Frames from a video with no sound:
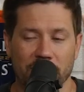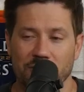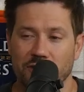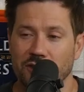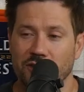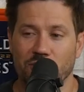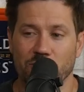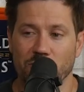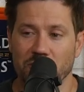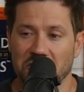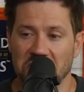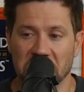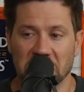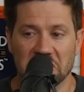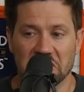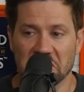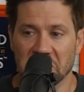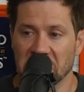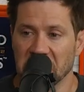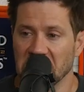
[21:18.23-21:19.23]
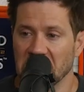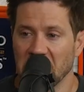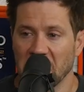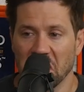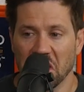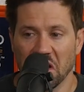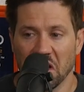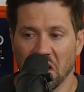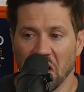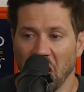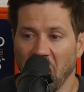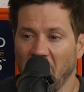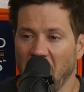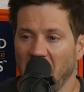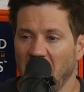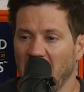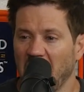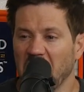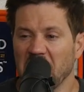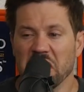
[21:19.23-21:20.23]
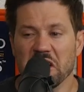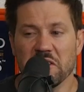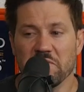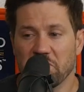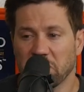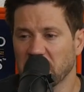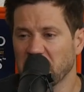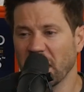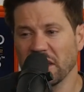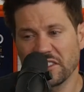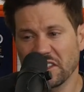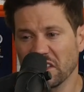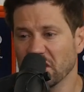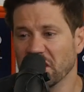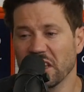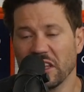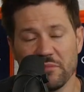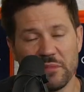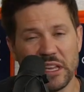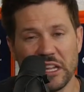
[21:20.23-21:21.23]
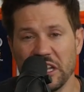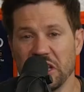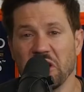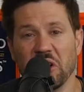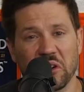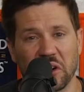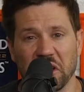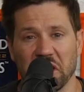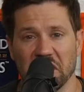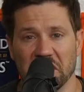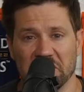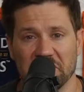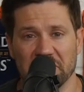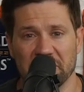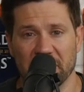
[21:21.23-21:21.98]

This was unpleasantly mediocre